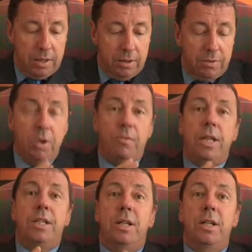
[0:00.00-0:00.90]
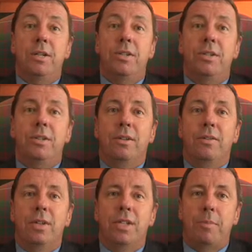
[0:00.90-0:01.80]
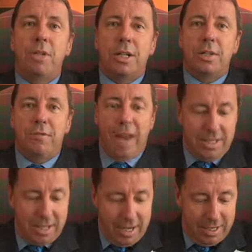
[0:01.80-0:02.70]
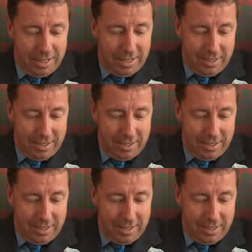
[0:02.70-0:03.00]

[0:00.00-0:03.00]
The third reason is the subject is fascinating.